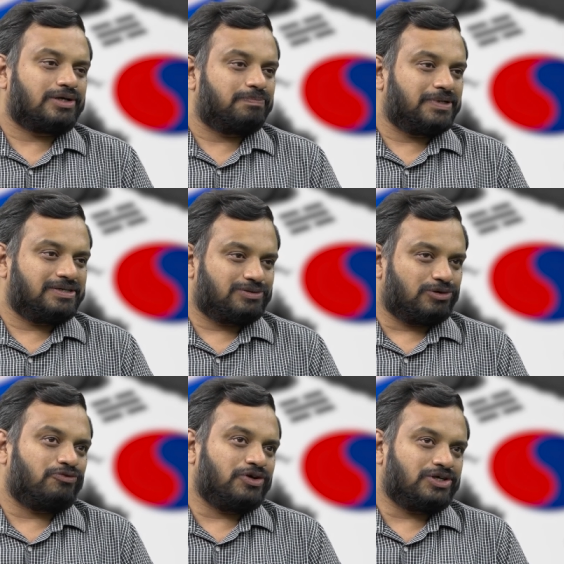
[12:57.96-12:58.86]
Trump has
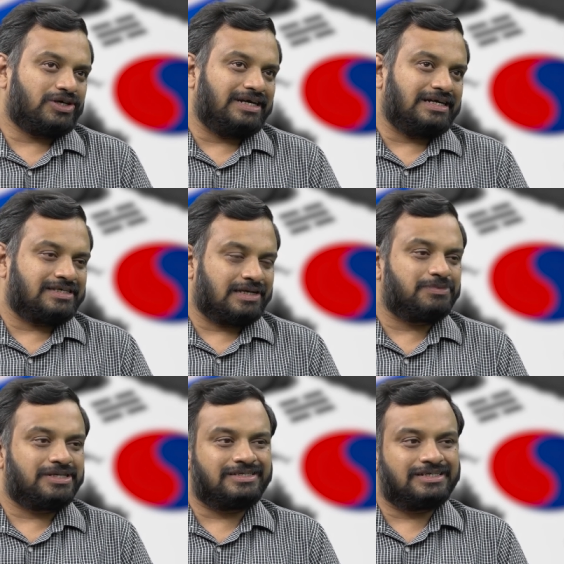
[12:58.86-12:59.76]
officially, in
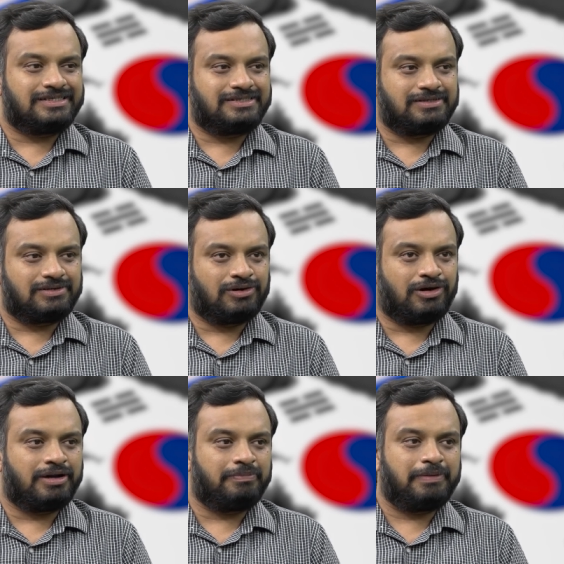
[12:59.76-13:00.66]
some senses,
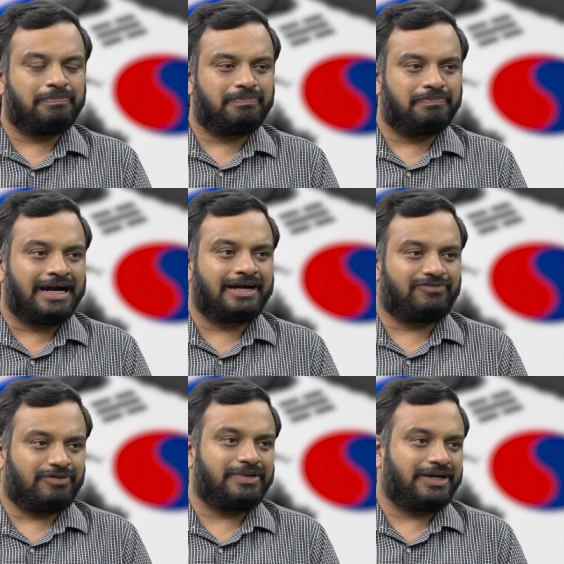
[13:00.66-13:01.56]
gone a bit back
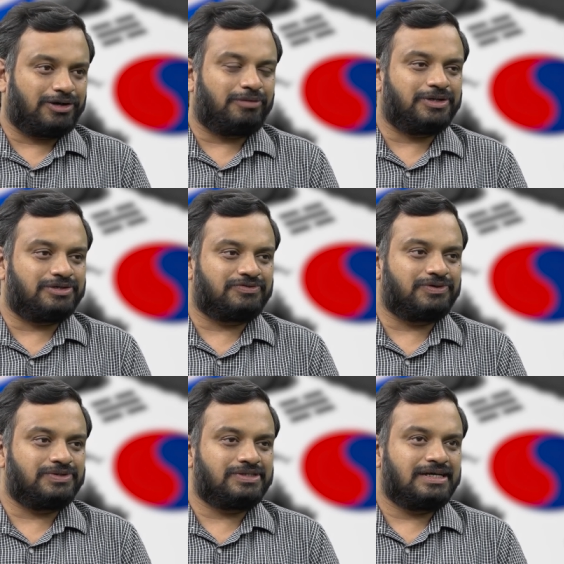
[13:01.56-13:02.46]
from that comment, of
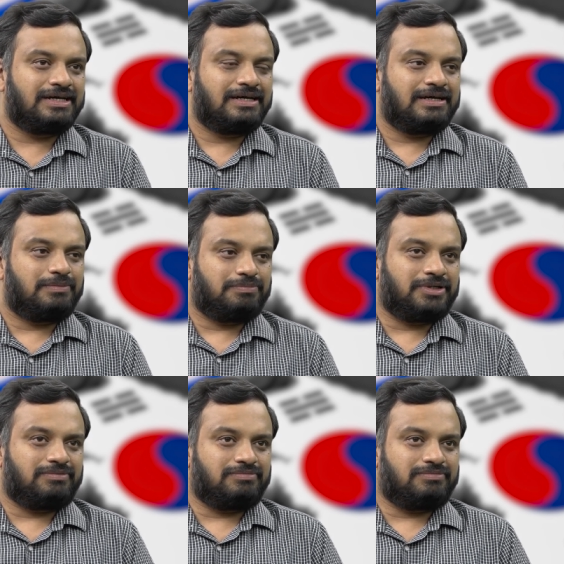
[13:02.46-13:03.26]
course. But